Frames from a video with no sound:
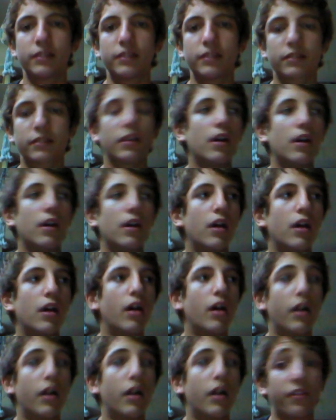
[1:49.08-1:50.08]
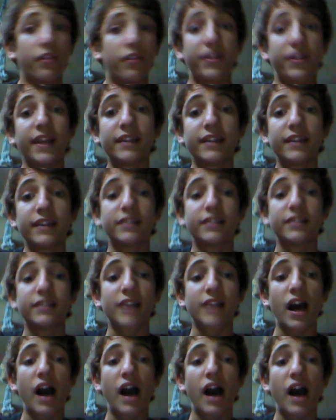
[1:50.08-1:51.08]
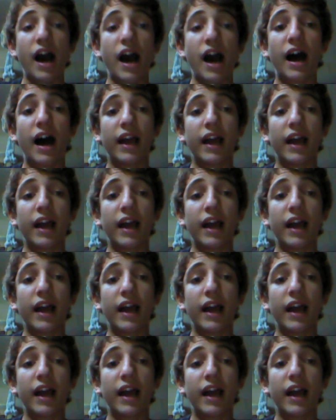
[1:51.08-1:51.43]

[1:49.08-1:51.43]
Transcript: my face. The thing is,